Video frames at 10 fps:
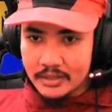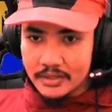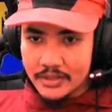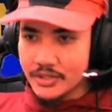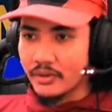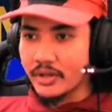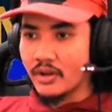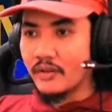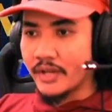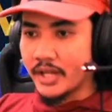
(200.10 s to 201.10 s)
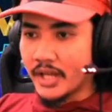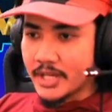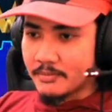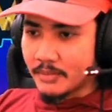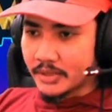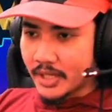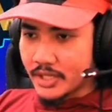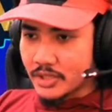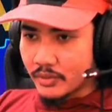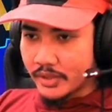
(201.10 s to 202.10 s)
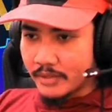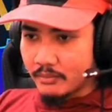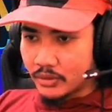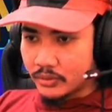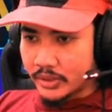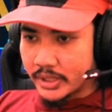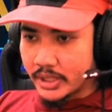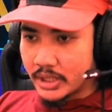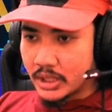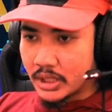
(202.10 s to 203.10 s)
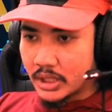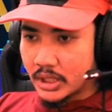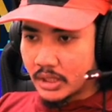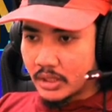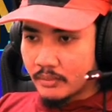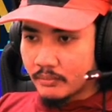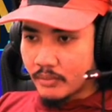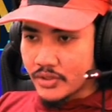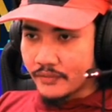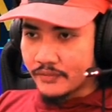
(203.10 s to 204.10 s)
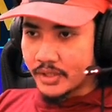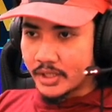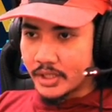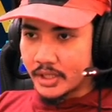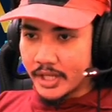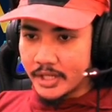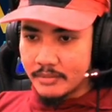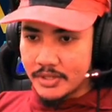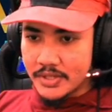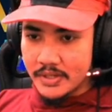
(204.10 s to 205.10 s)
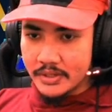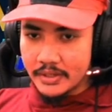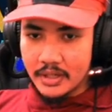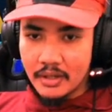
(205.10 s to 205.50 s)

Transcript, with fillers: there's no recovery, guys, but I guess we're able to kill most of the enemies here.